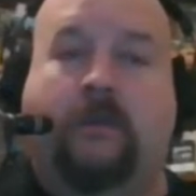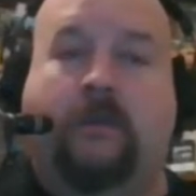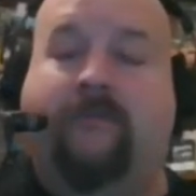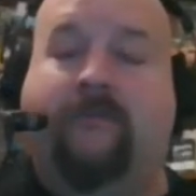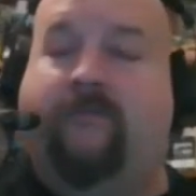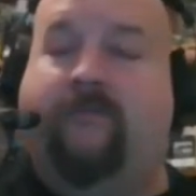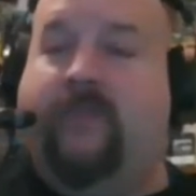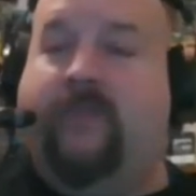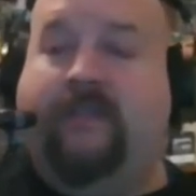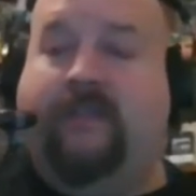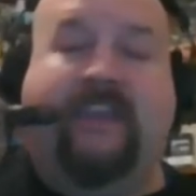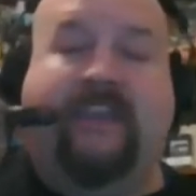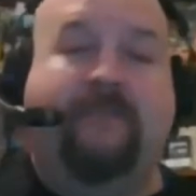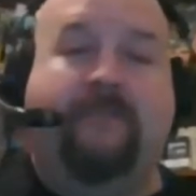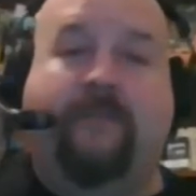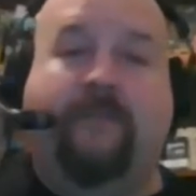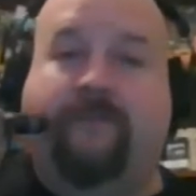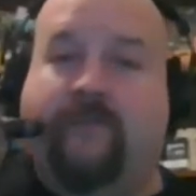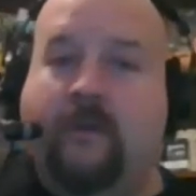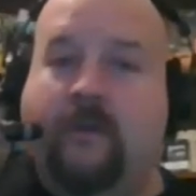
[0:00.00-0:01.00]
If the
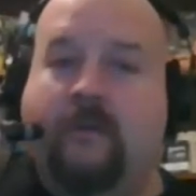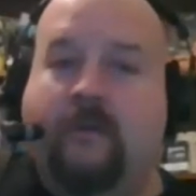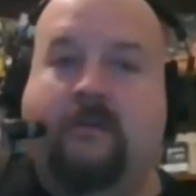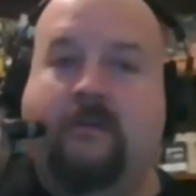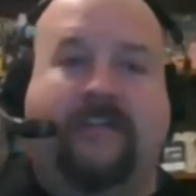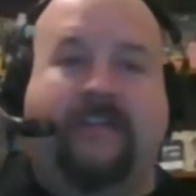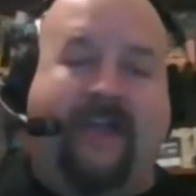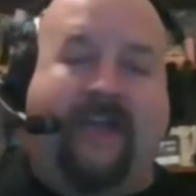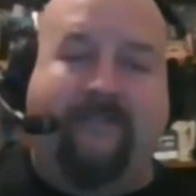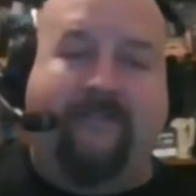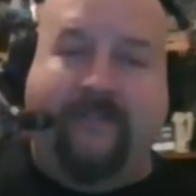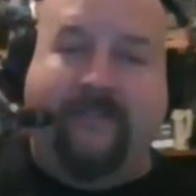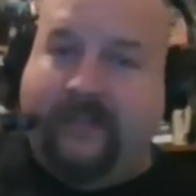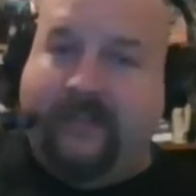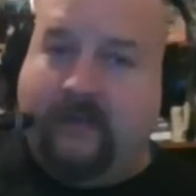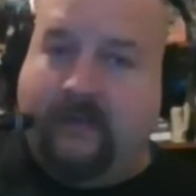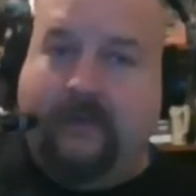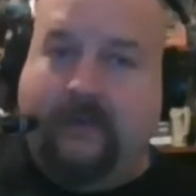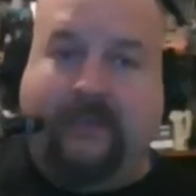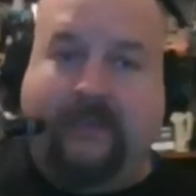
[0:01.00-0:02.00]
team defers,
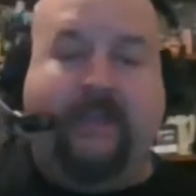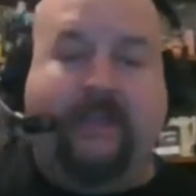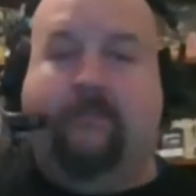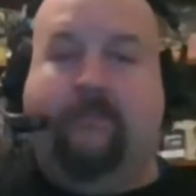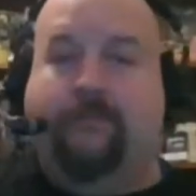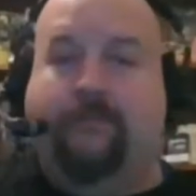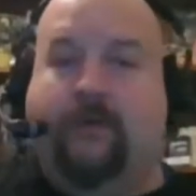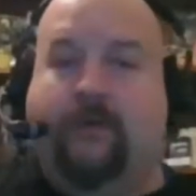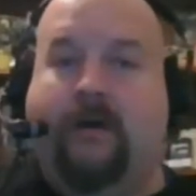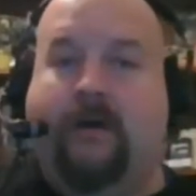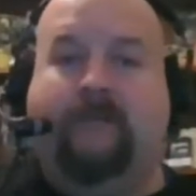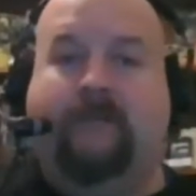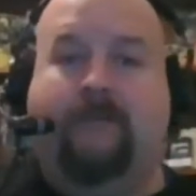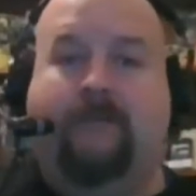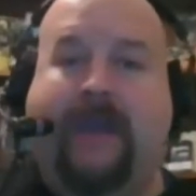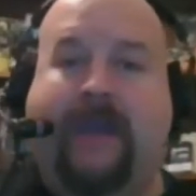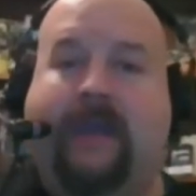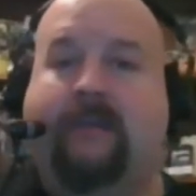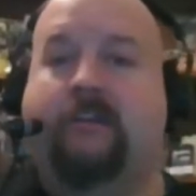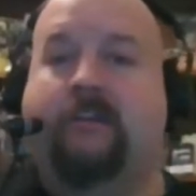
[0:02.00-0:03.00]
obviously going to take the ball. If the
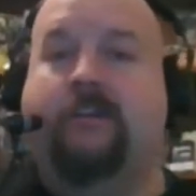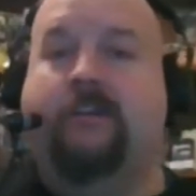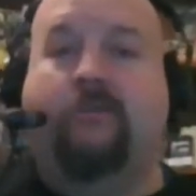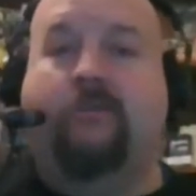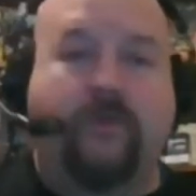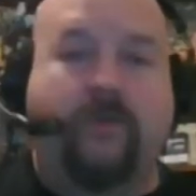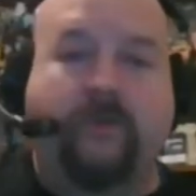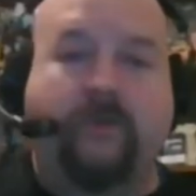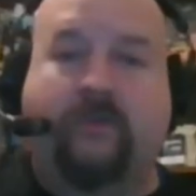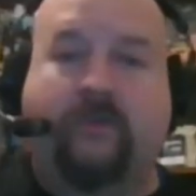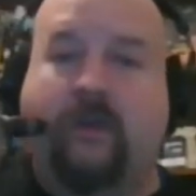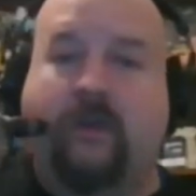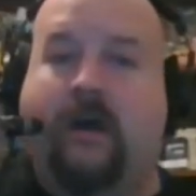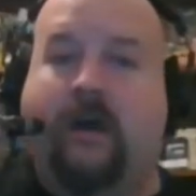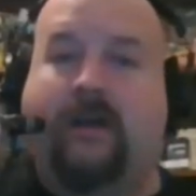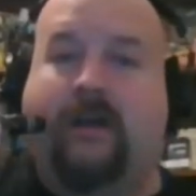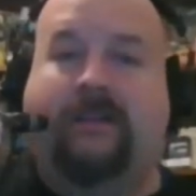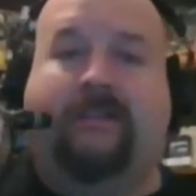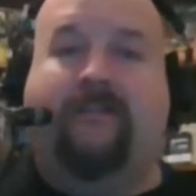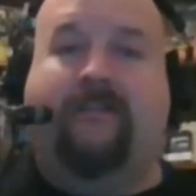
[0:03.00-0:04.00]
Packers win the
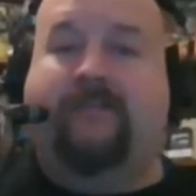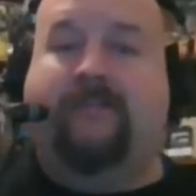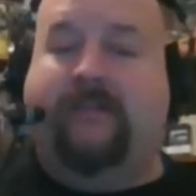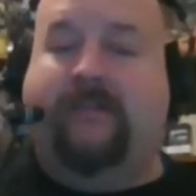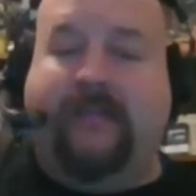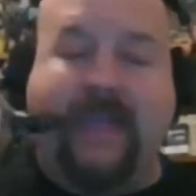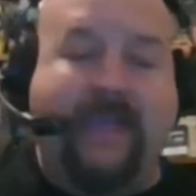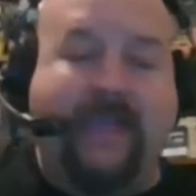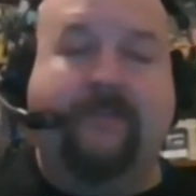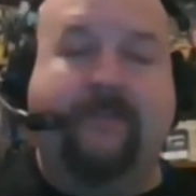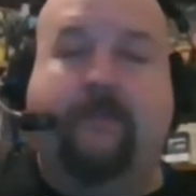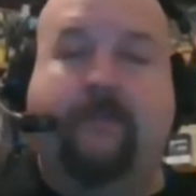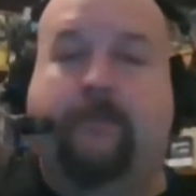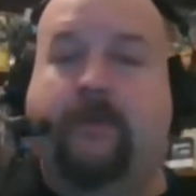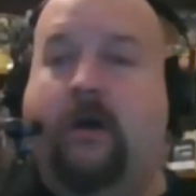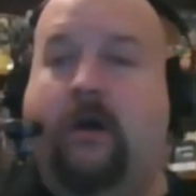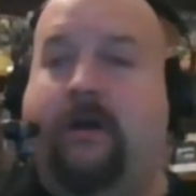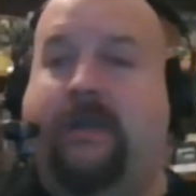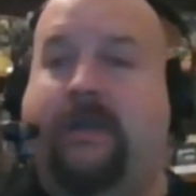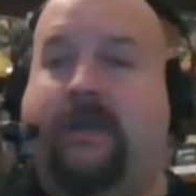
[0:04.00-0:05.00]
toss, they've been taking the
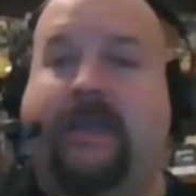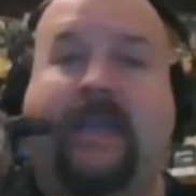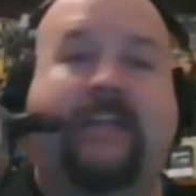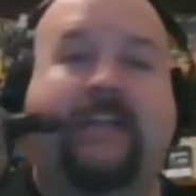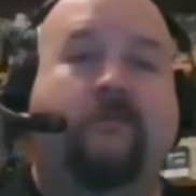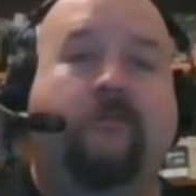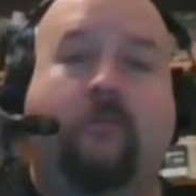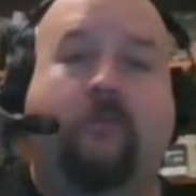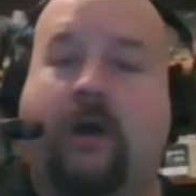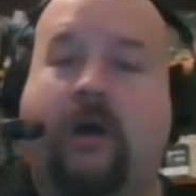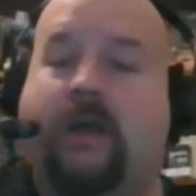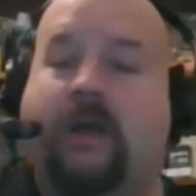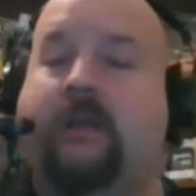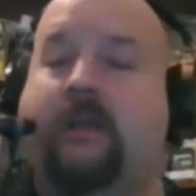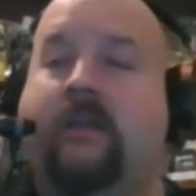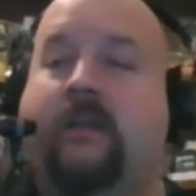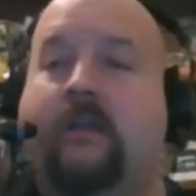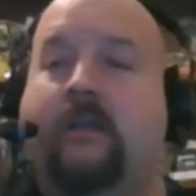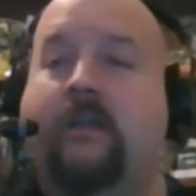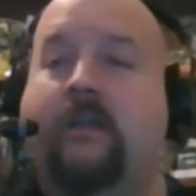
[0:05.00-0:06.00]
ball. And guess what?
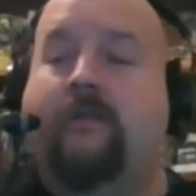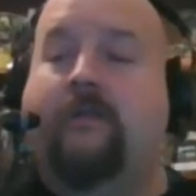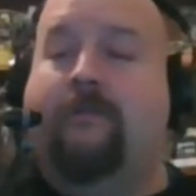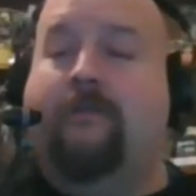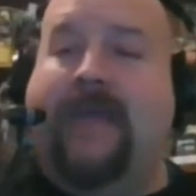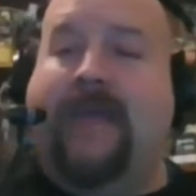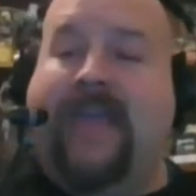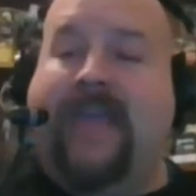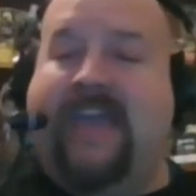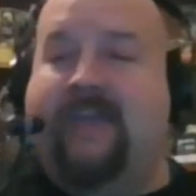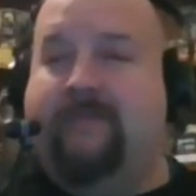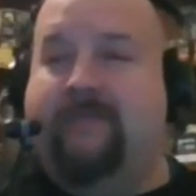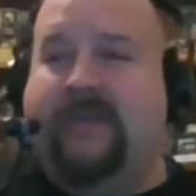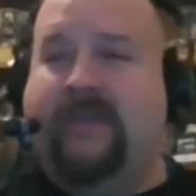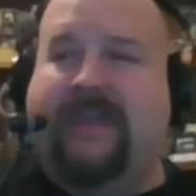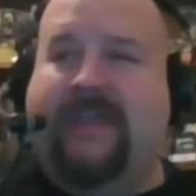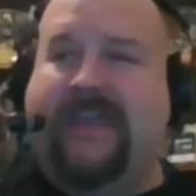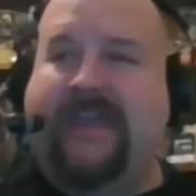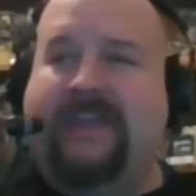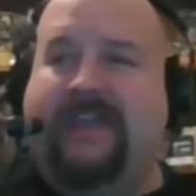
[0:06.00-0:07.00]

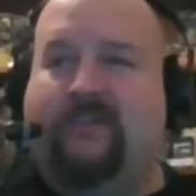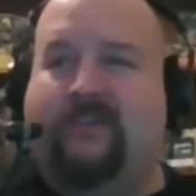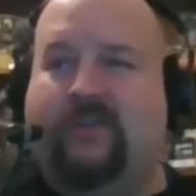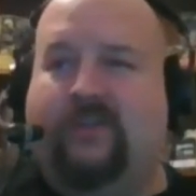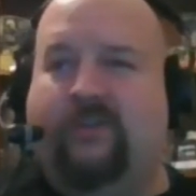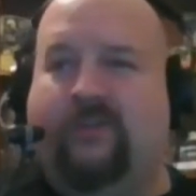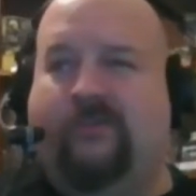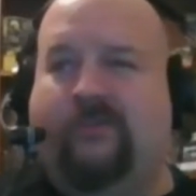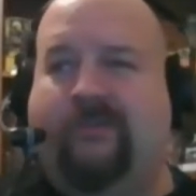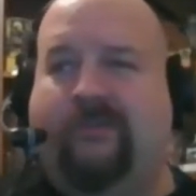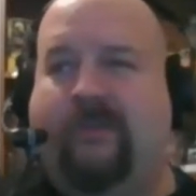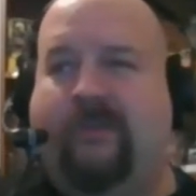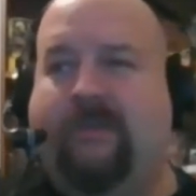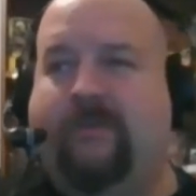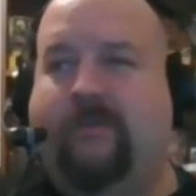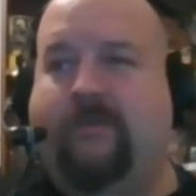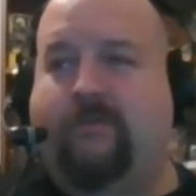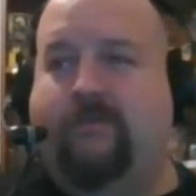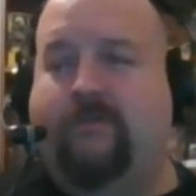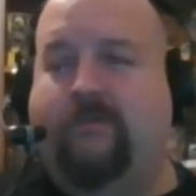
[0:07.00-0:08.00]
Miami, they had
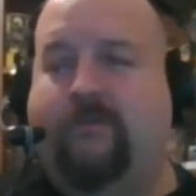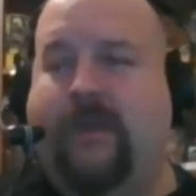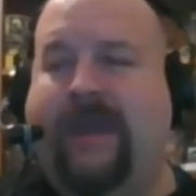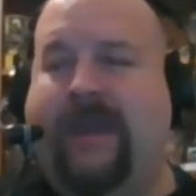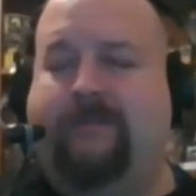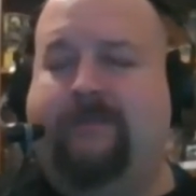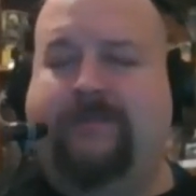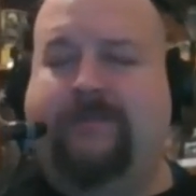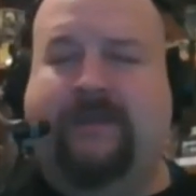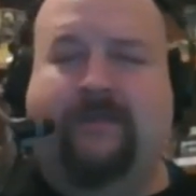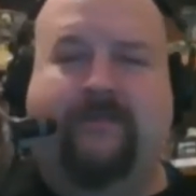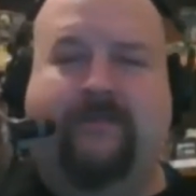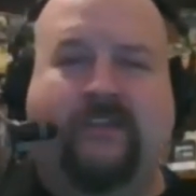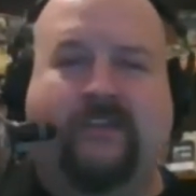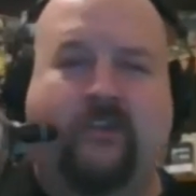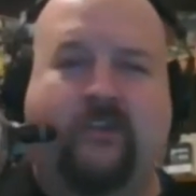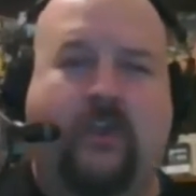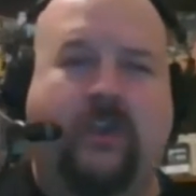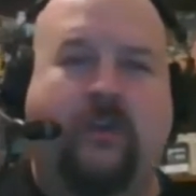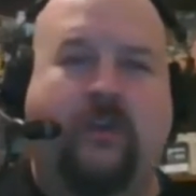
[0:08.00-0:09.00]
a bit of a
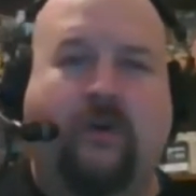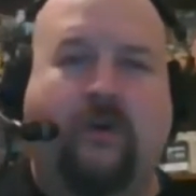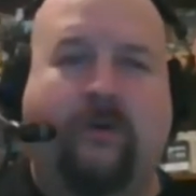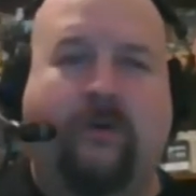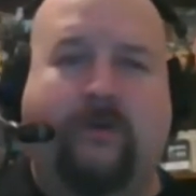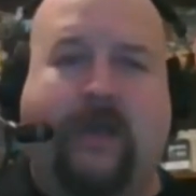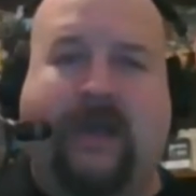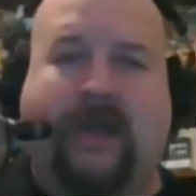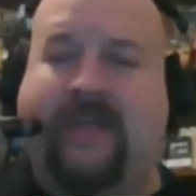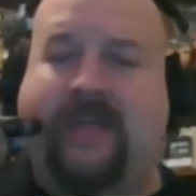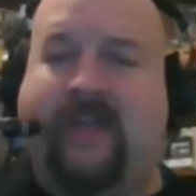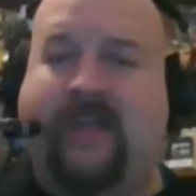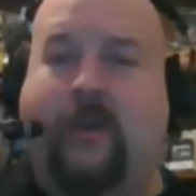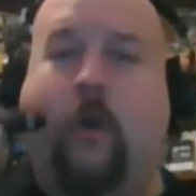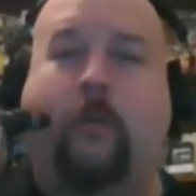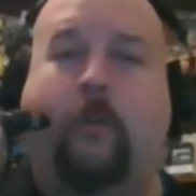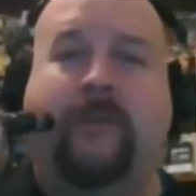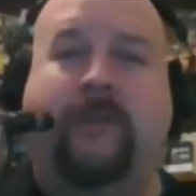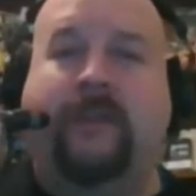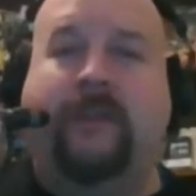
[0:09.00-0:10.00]
struggle on that
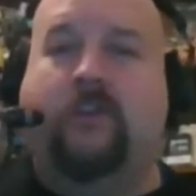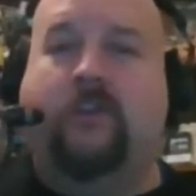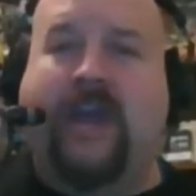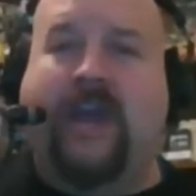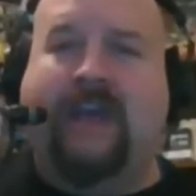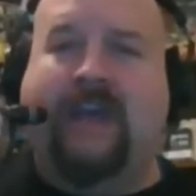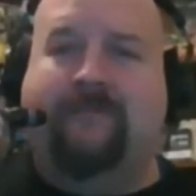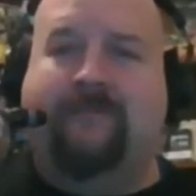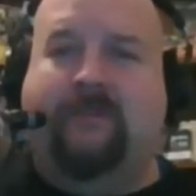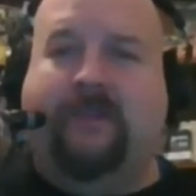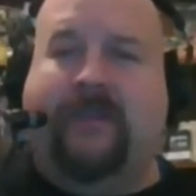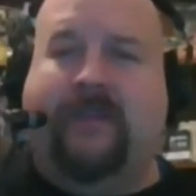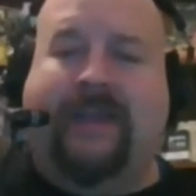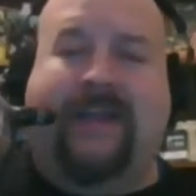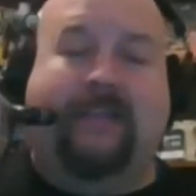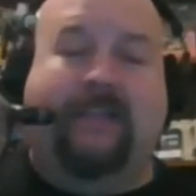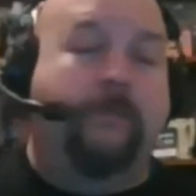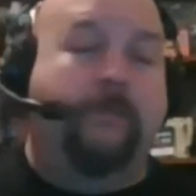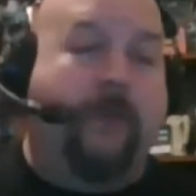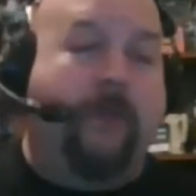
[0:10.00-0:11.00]
opening drive, but they
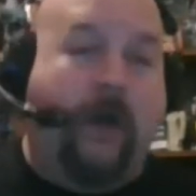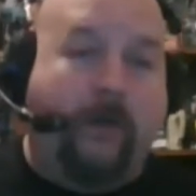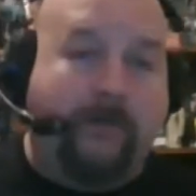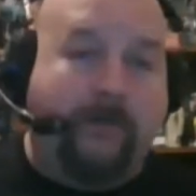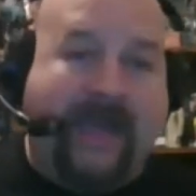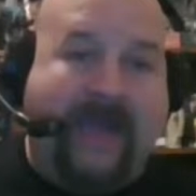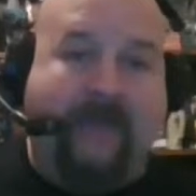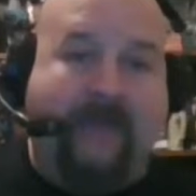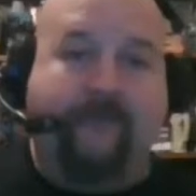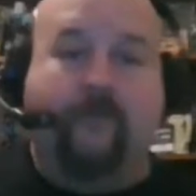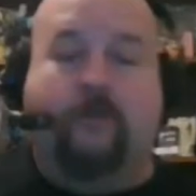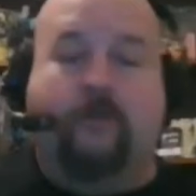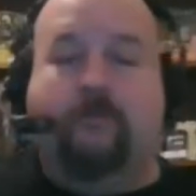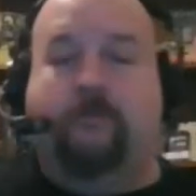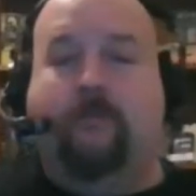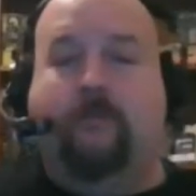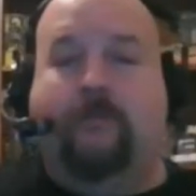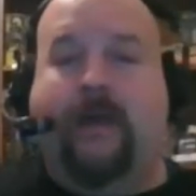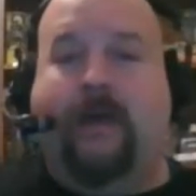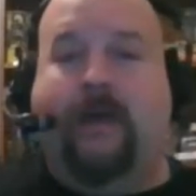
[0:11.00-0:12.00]
got the ball back for
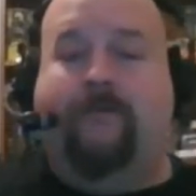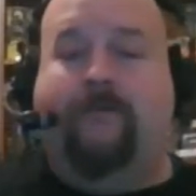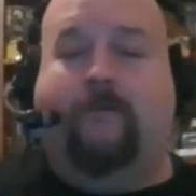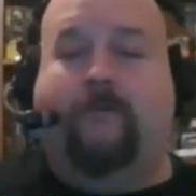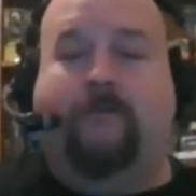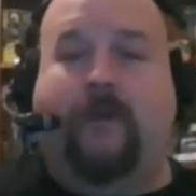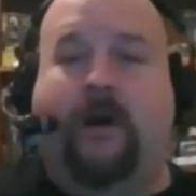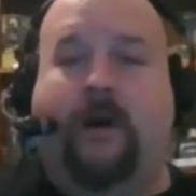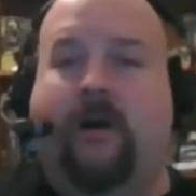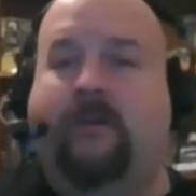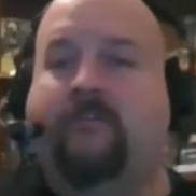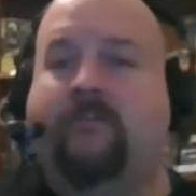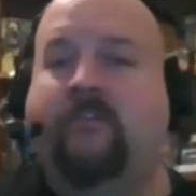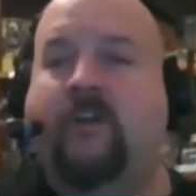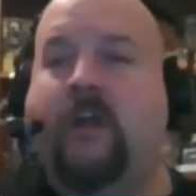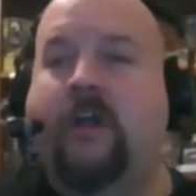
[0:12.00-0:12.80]
Alpha Muff.